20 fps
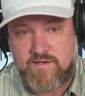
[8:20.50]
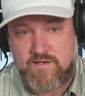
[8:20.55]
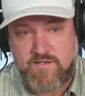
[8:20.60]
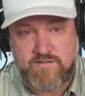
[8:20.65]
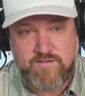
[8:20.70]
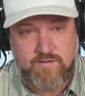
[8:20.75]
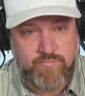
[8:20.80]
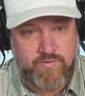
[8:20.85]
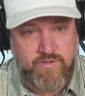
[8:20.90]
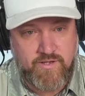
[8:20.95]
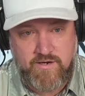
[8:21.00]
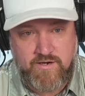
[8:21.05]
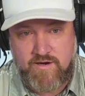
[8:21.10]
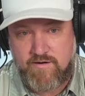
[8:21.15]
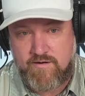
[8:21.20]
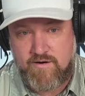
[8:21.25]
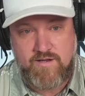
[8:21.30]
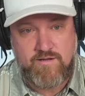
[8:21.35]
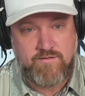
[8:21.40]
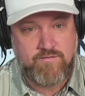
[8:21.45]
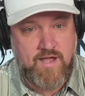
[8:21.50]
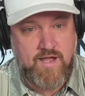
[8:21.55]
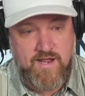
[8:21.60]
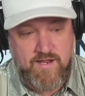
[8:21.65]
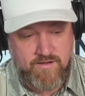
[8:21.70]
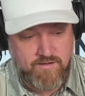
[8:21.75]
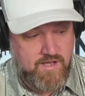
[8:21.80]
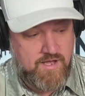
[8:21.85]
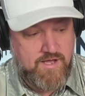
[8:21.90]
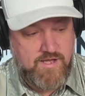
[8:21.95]
disciplinary.
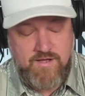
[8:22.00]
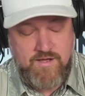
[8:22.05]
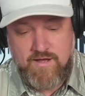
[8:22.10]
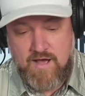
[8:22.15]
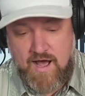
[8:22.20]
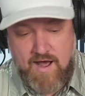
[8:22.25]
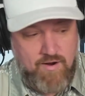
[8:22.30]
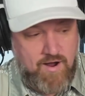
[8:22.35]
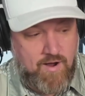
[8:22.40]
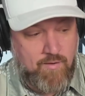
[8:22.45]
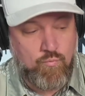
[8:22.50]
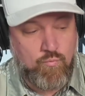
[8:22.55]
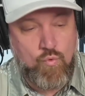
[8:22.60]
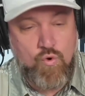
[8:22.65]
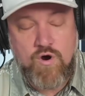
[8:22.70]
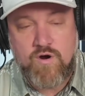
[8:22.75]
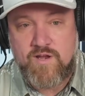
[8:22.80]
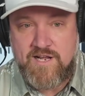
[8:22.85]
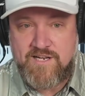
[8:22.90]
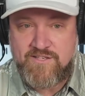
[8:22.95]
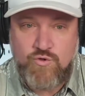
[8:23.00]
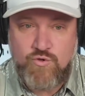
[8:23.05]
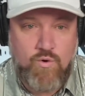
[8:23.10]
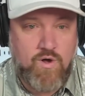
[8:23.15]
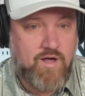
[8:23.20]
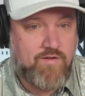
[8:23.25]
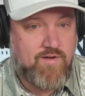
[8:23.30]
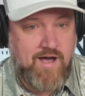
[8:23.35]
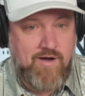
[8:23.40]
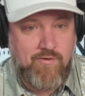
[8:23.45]
Like, I'm working
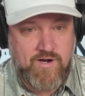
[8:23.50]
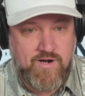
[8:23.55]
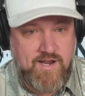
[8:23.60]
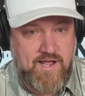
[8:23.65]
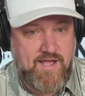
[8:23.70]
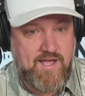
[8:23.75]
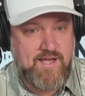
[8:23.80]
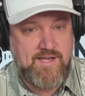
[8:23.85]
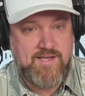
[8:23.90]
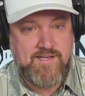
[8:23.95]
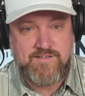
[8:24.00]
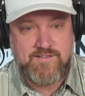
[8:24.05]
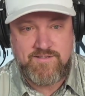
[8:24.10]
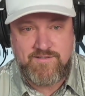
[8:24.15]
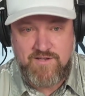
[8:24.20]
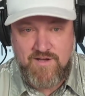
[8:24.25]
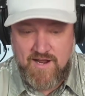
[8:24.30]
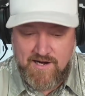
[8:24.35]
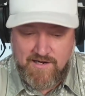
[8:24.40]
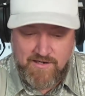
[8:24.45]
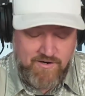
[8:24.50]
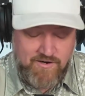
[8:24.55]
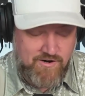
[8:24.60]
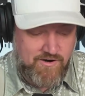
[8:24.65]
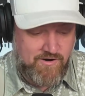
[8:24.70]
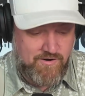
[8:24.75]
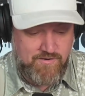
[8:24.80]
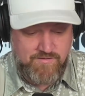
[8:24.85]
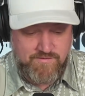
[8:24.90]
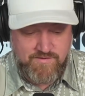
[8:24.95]
12-hour days. You got to
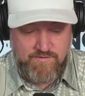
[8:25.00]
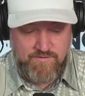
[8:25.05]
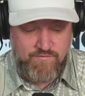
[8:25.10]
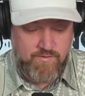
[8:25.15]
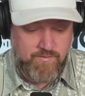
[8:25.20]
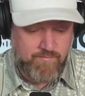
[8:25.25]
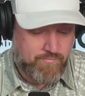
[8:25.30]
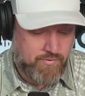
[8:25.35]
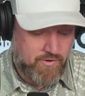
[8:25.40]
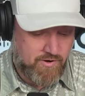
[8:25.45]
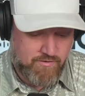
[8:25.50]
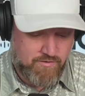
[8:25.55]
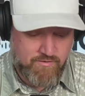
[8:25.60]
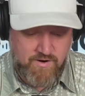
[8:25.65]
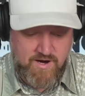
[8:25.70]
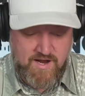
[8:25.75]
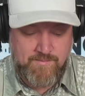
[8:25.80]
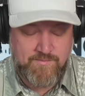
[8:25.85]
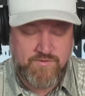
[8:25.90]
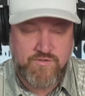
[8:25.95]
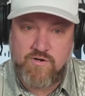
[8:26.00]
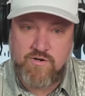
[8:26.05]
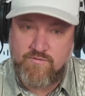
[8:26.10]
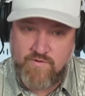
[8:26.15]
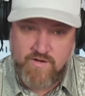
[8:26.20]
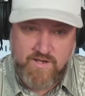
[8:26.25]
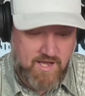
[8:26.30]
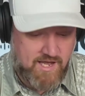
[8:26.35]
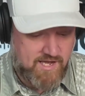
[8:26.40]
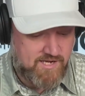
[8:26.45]
learn different programs,
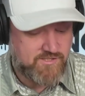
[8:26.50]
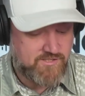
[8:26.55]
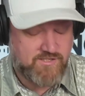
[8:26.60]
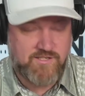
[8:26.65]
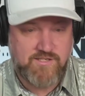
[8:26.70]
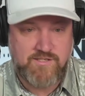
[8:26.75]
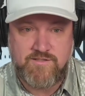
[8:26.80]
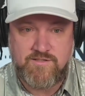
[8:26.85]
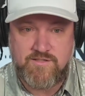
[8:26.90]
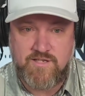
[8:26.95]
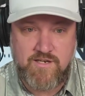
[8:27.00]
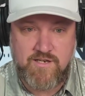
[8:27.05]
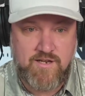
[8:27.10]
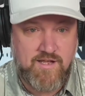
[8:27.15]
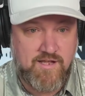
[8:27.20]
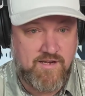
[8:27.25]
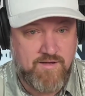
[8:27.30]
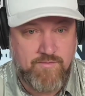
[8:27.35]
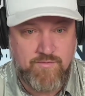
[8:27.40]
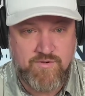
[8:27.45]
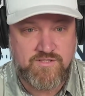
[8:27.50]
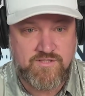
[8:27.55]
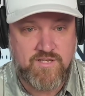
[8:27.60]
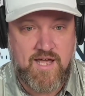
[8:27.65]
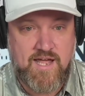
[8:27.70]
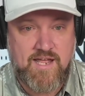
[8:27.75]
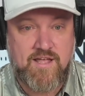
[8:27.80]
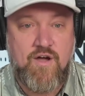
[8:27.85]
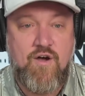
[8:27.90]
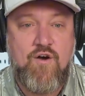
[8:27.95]
certifications. And it was
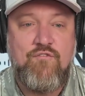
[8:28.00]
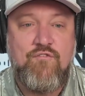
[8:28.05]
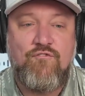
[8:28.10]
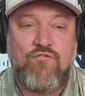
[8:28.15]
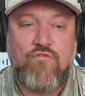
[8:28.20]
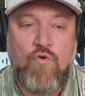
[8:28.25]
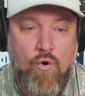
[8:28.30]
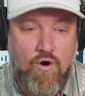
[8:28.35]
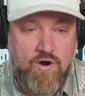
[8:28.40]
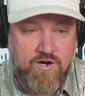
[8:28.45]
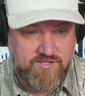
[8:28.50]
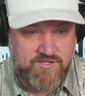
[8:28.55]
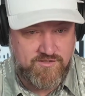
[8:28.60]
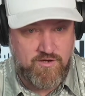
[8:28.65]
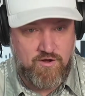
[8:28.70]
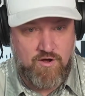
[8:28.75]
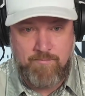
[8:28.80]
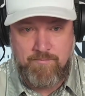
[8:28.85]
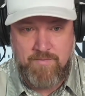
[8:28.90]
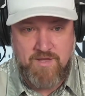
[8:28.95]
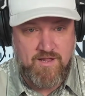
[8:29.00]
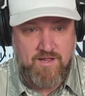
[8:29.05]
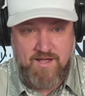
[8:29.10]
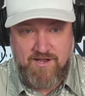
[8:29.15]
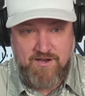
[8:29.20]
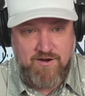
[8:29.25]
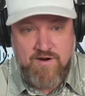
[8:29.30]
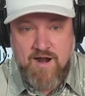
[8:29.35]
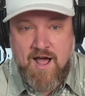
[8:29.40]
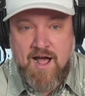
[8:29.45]
like forced on me.
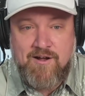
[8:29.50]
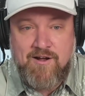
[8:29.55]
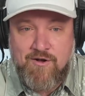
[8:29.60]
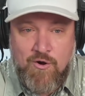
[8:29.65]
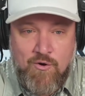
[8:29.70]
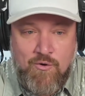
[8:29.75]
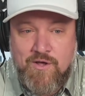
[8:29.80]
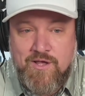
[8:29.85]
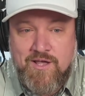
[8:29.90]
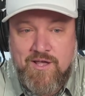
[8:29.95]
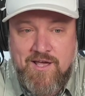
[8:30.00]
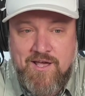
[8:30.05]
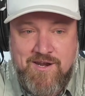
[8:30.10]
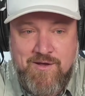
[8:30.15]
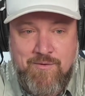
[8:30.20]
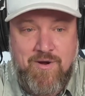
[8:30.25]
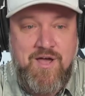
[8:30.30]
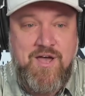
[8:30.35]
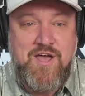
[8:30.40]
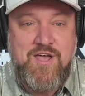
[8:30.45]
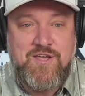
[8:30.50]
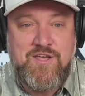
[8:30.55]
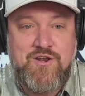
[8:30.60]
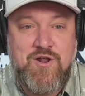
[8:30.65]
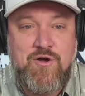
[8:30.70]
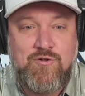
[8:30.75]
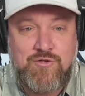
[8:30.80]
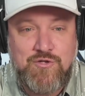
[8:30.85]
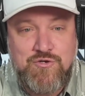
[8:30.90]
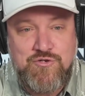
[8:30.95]
Like, you're not going anywhere. You
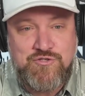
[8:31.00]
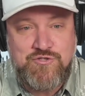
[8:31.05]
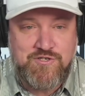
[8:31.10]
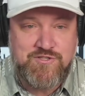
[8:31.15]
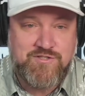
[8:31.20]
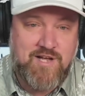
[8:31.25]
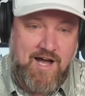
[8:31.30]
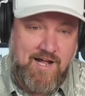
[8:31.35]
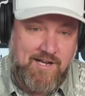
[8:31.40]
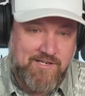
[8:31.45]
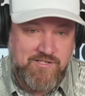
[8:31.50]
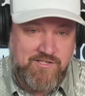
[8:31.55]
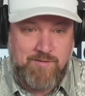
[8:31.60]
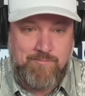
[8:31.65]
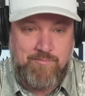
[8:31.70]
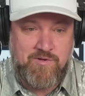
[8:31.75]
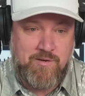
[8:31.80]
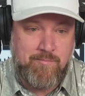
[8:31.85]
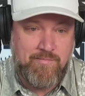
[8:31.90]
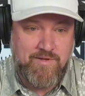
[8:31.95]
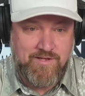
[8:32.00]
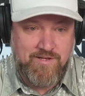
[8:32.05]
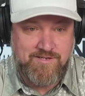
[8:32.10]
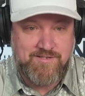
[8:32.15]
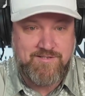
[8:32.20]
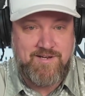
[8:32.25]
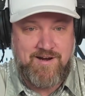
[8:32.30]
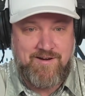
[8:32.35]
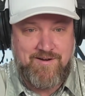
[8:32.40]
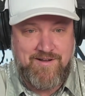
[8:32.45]
don't lose your scholarship in the
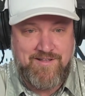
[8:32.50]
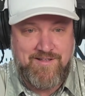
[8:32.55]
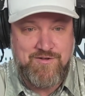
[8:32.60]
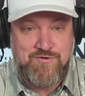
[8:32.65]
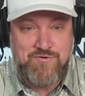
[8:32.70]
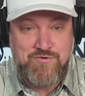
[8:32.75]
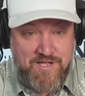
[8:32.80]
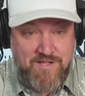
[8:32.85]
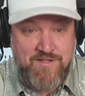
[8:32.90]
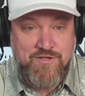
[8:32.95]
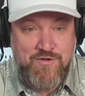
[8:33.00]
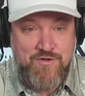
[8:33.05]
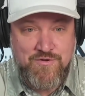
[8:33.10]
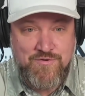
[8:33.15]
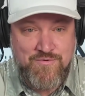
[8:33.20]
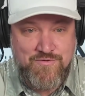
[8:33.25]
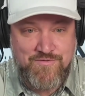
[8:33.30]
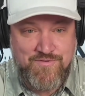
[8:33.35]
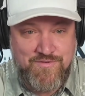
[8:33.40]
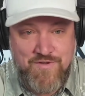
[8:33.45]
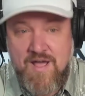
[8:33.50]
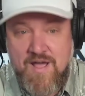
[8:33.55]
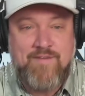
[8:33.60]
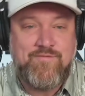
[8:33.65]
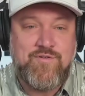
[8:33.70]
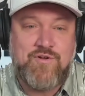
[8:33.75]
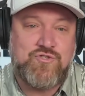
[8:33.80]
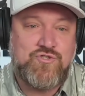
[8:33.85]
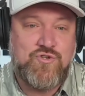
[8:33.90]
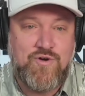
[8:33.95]
military. You have
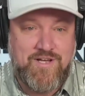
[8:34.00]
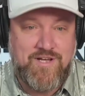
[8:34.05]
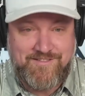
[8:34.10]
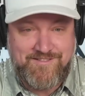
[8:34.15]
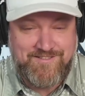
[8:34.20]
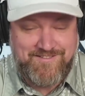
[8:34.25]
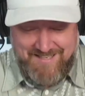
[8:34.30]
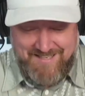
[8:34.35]
no choice.